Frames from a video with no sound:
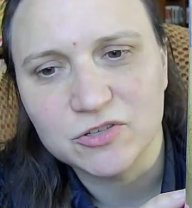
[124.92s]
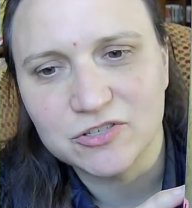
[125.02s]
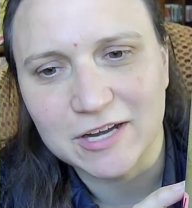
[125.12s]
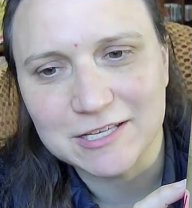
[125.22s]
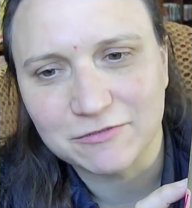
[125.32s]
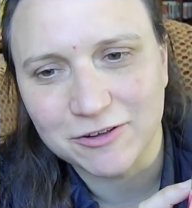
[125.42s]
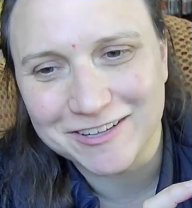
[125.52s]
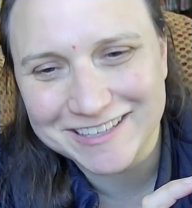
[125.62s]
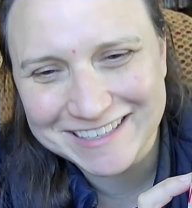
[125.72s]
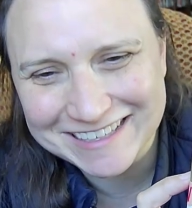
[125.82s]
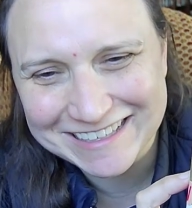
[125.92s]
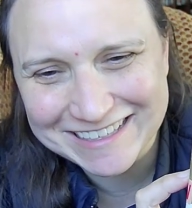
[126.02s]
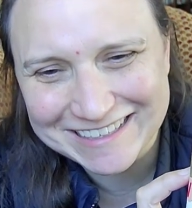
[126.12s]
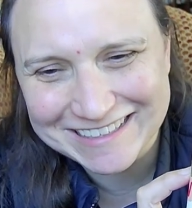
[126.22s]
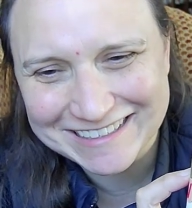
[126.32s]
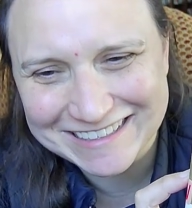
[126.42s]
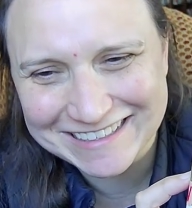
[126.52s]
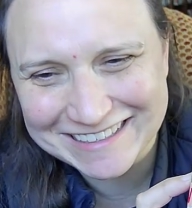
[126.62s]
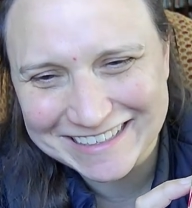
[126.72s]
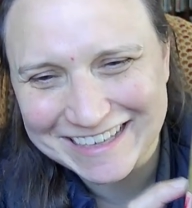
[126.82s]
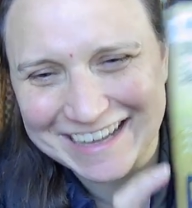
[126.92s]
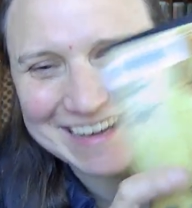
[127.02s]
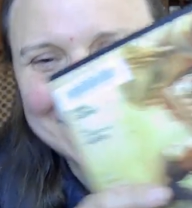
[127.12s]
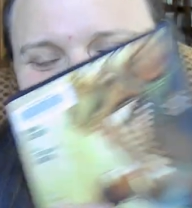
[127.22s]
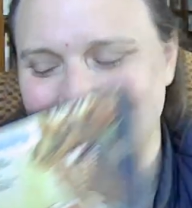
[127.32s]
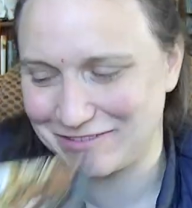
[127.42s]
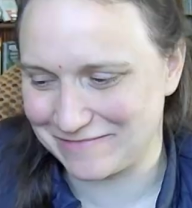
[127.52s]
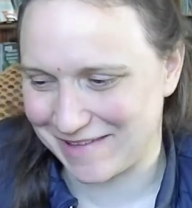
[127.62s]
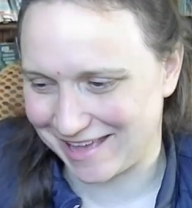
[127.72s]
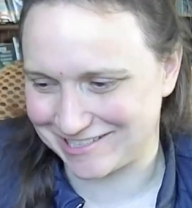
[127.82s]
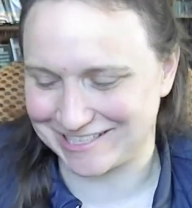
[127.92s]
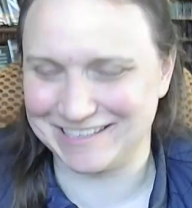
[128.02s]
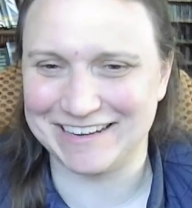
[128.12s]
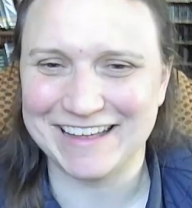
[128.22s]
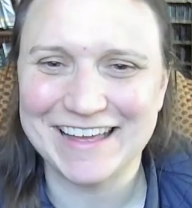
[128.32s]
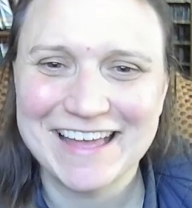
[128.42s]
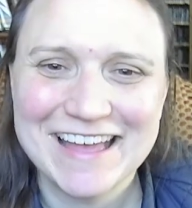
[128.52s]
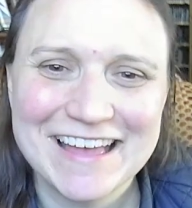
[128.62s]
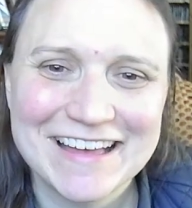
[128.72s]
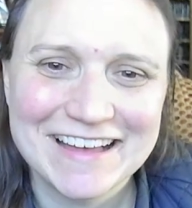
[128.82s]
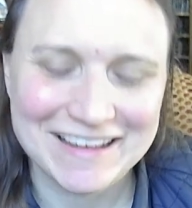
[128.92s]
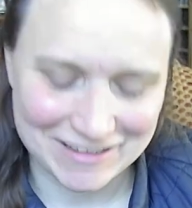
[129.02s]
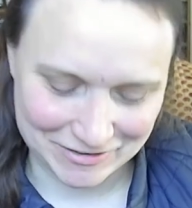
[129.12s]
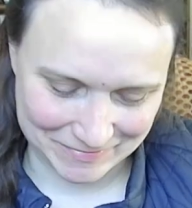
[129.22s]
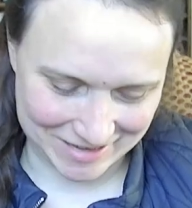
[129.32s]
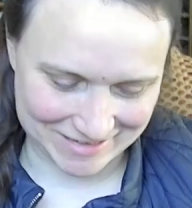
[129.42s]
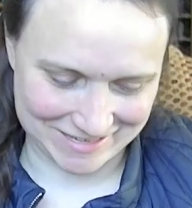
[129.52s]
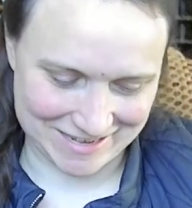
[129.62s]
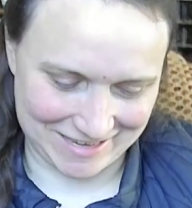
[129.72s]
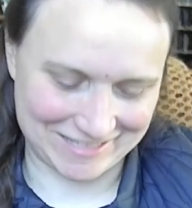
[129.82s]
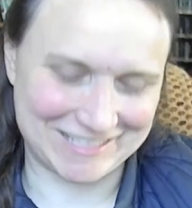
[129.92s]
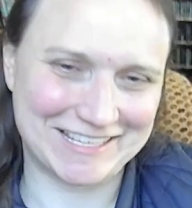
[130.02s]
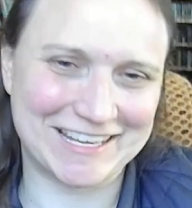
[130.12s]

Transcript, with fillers: stressful. I can't even imagine. Oh my goodness.